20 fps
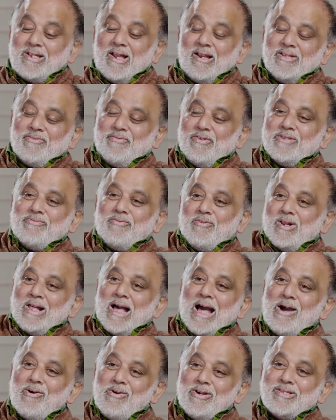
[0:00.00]
us first of all,
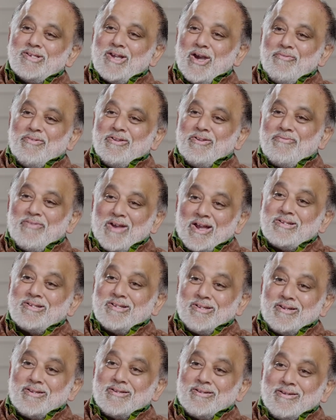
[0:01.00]
how has COVID
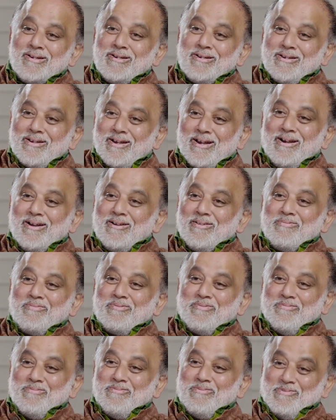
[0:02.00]
affected
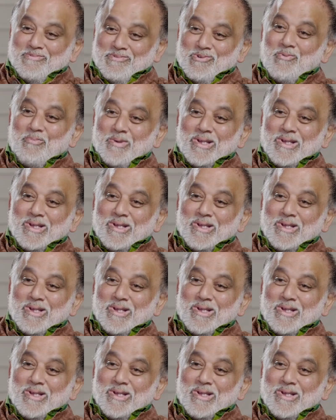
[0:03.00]
your